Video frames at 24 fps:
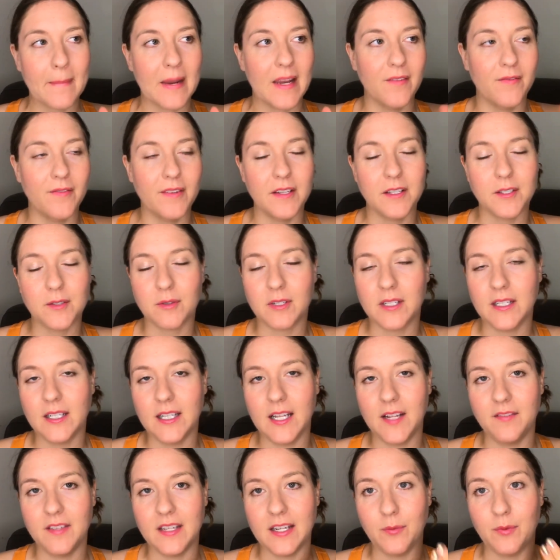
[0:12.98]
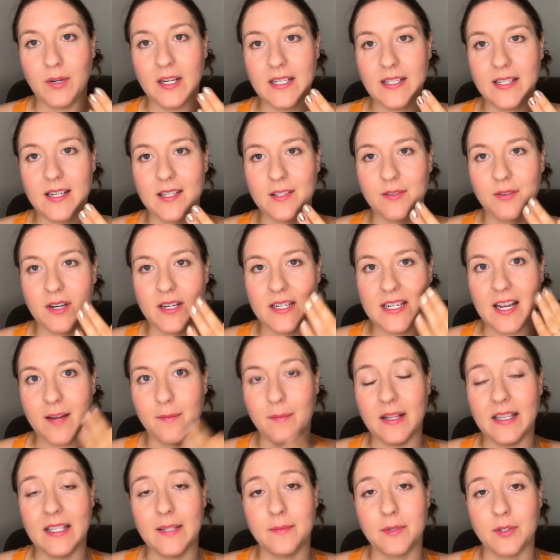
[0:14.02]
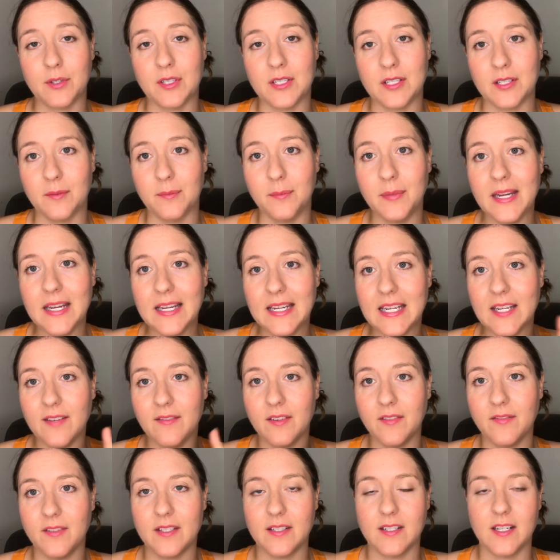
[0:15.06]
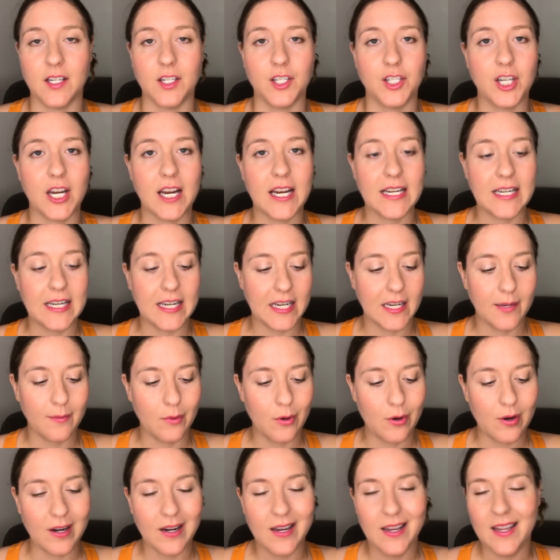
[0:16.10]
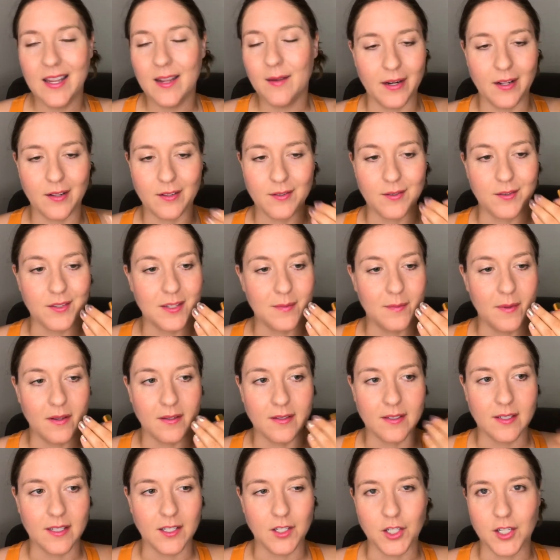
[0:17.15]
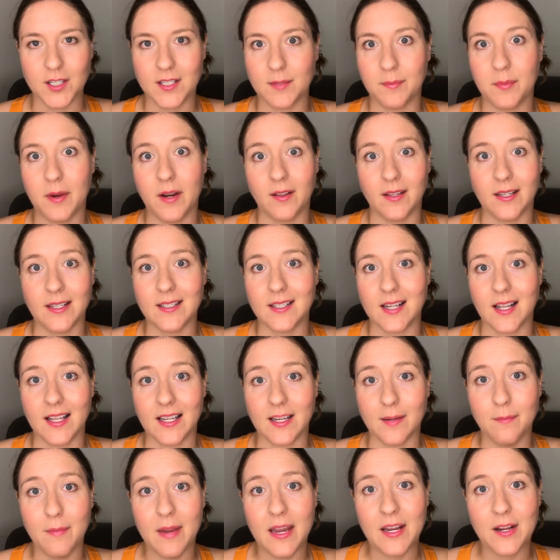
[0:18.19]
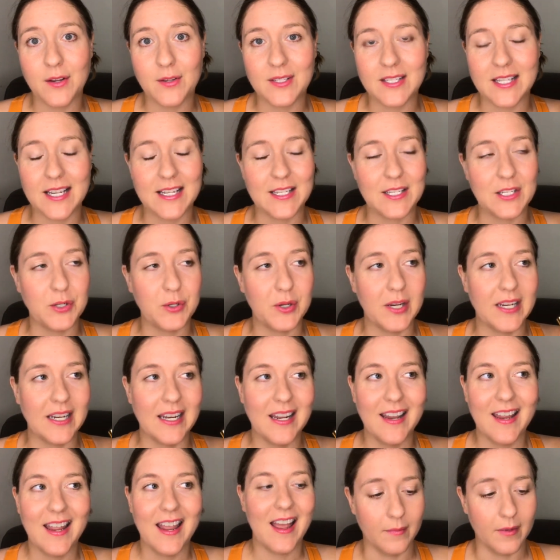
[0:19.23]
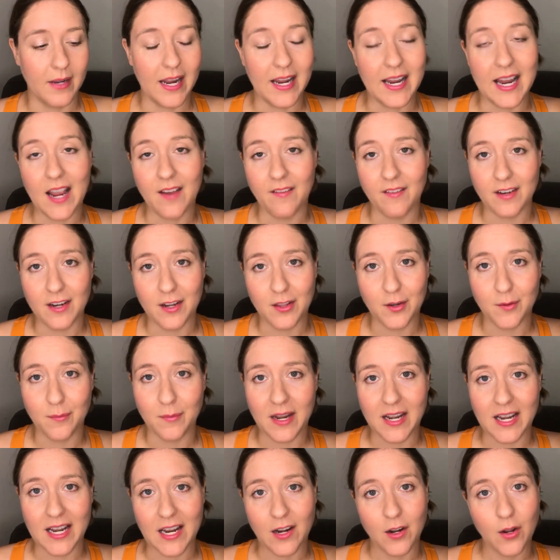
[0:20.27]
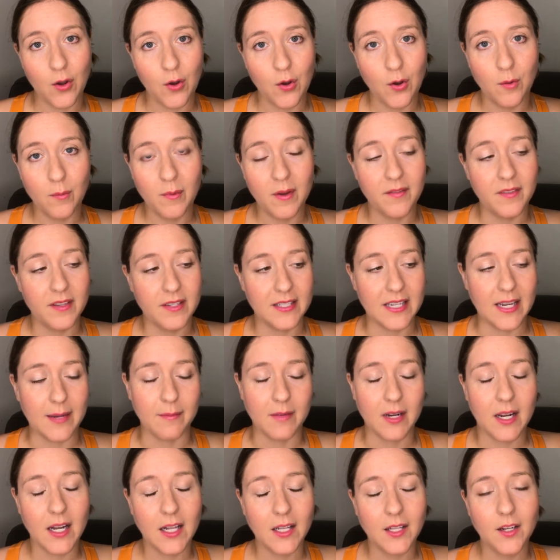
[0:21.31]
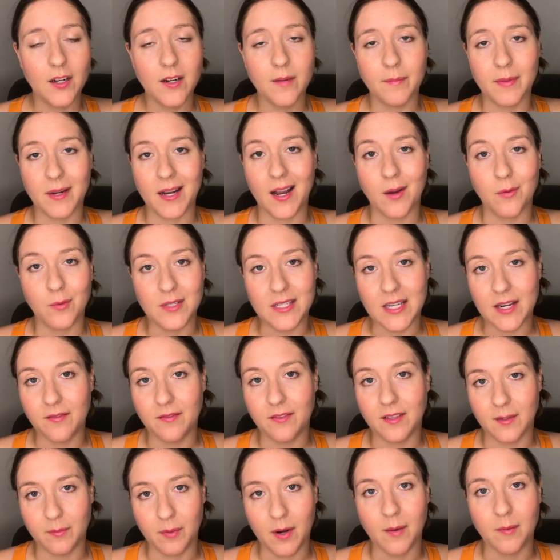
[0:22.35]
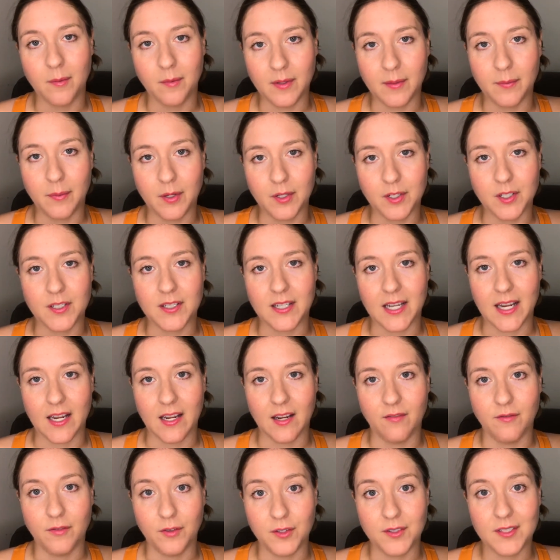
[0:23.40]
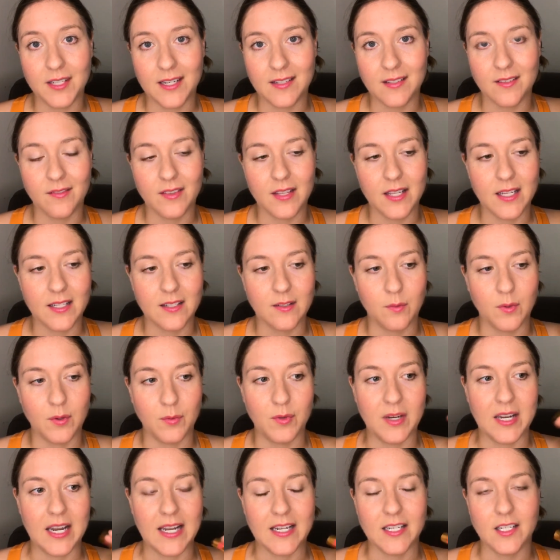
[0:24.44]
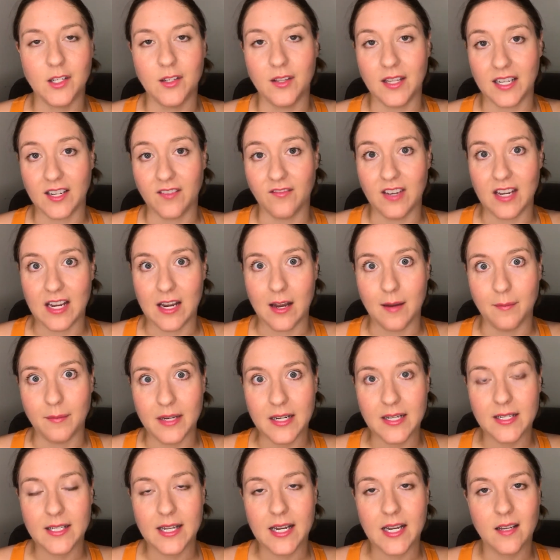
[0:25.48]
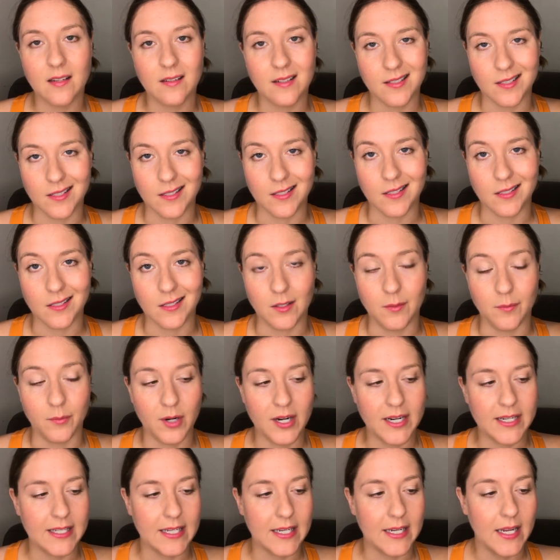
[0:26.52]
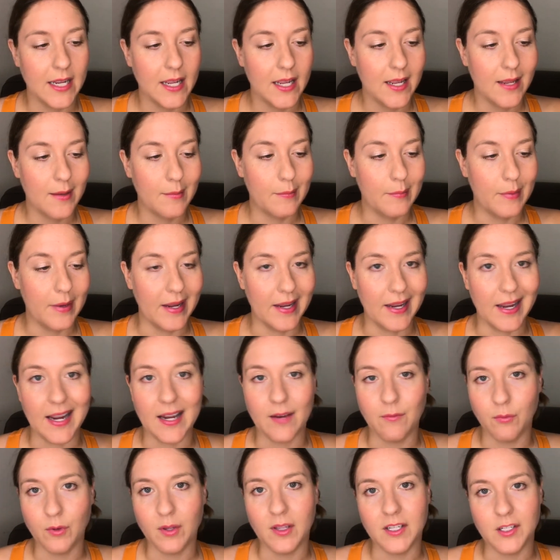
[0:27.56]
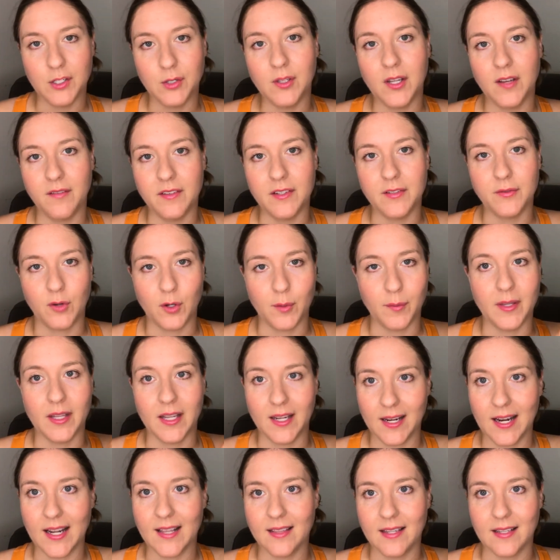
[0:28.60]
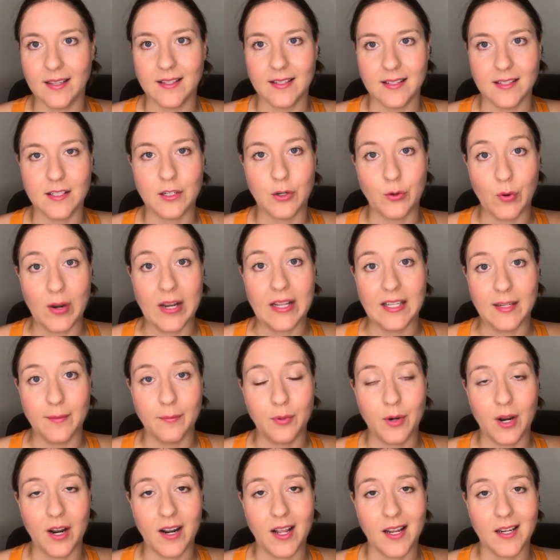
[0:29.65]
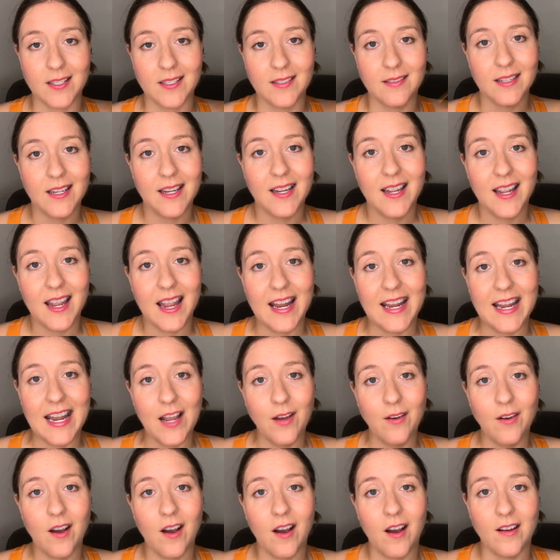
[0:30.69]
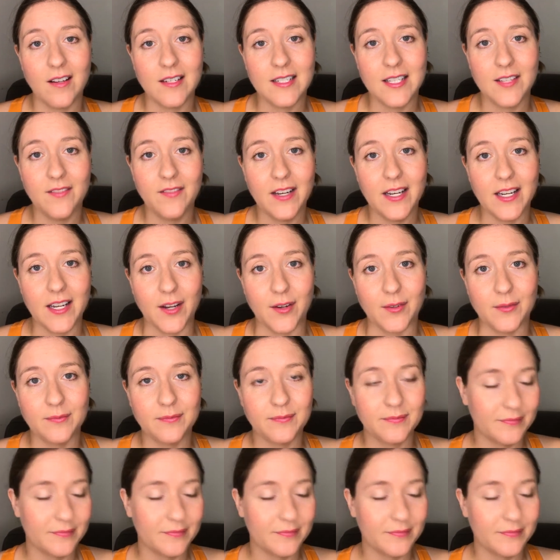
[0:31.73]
It feels really lovely. When it does dry down, my lips are still pink, even if it's not shiny anymore. It also smells delicious. Apparently it's got like a mango scent to it. I have another mini at home of the same color, but I would definitely probably purchase a full size of this when we get to like a VIB sale, because this is a little pricey, but I really do love this formula. I think this is a great lip product. And now on to the video.